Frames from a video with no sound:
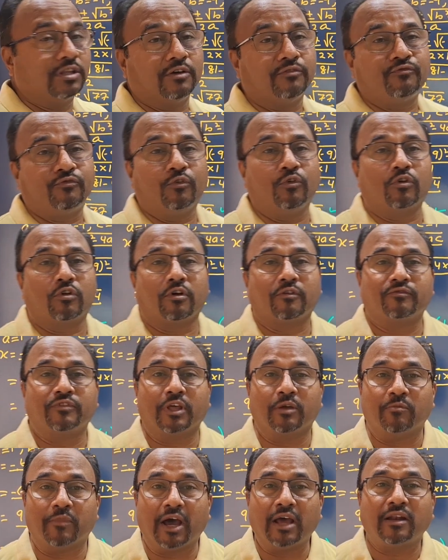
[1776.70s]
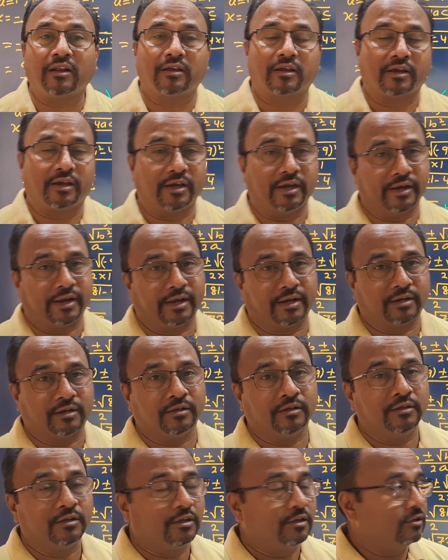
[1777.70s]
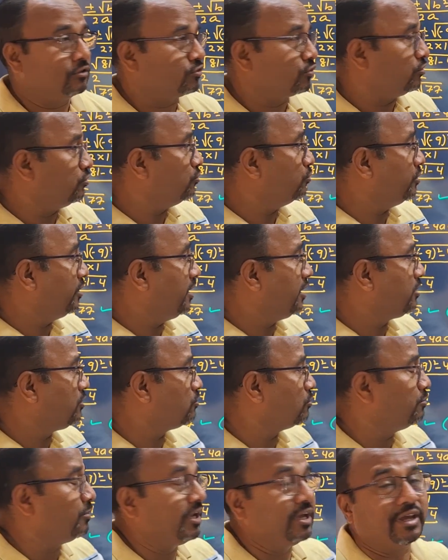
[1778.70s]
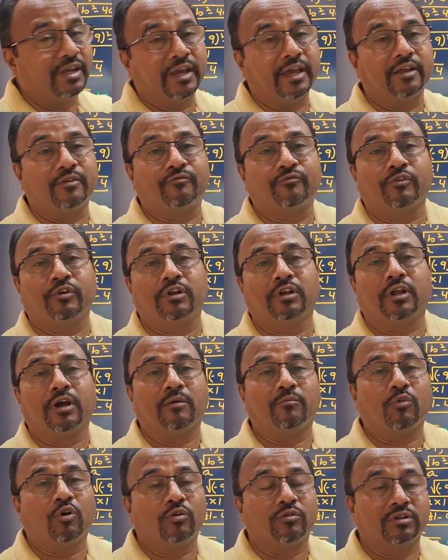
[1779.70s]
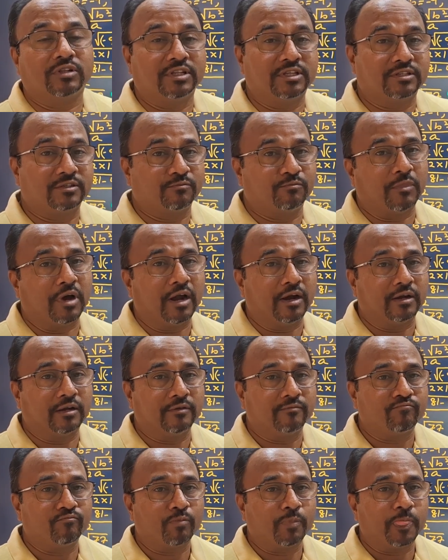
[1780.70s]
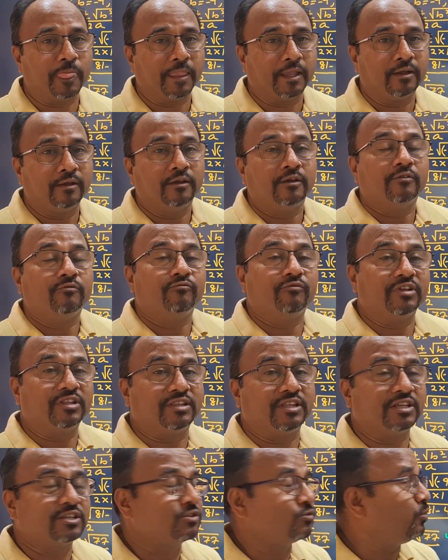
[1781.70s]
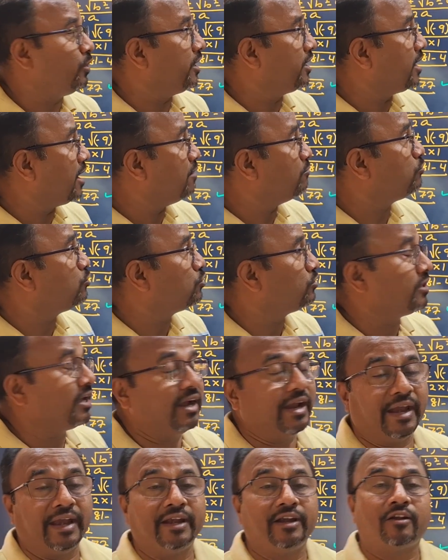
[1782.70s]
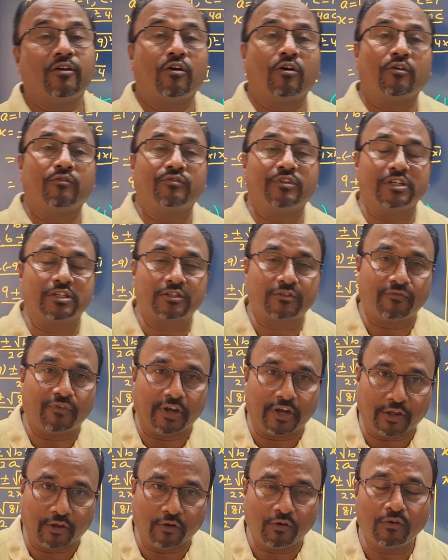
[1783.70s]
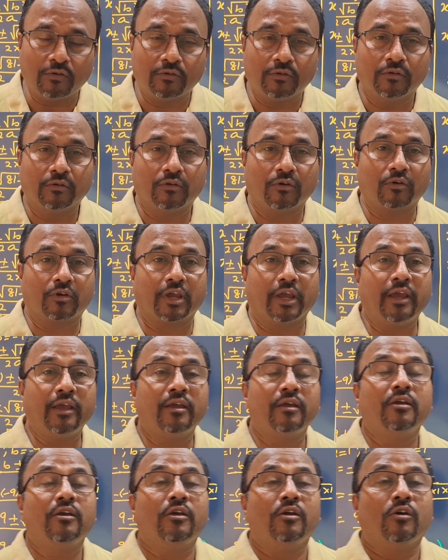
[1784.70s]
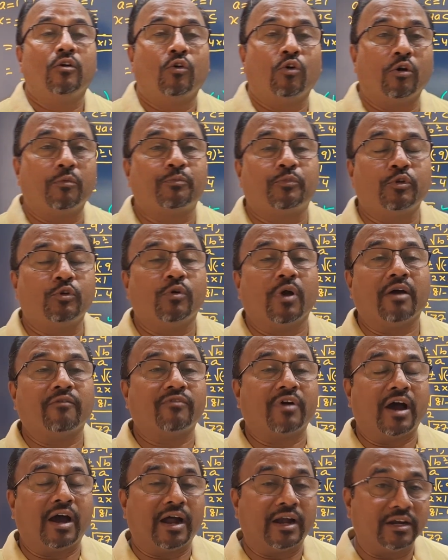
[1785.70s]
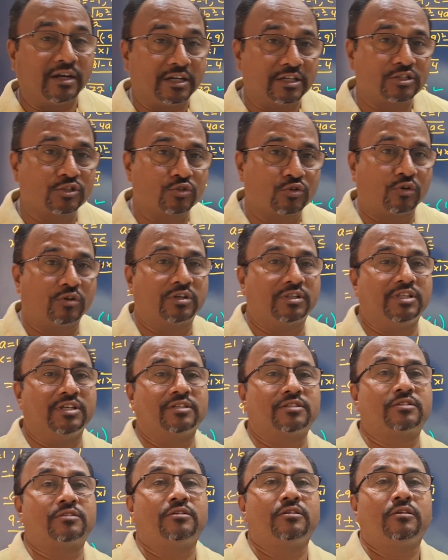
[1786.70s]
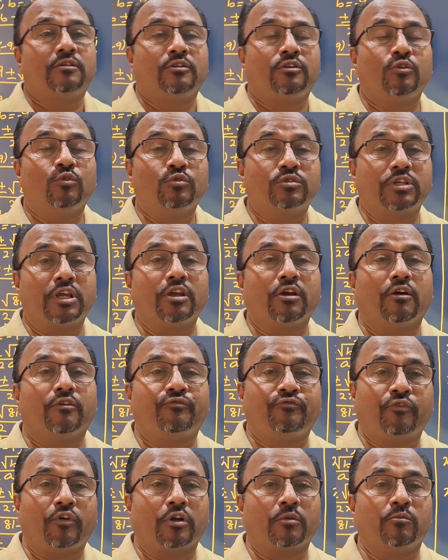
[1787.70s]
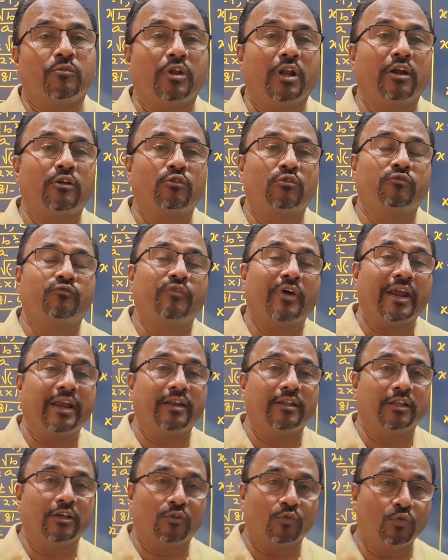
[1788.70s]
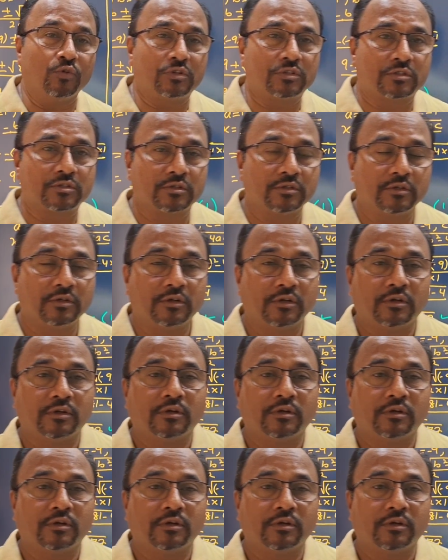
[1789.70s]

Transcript: the 4 of them are correct. So you need to be careful about this part. With this, we come to the end of this video. Okay. Hope you have understood this using a formula to find the roots.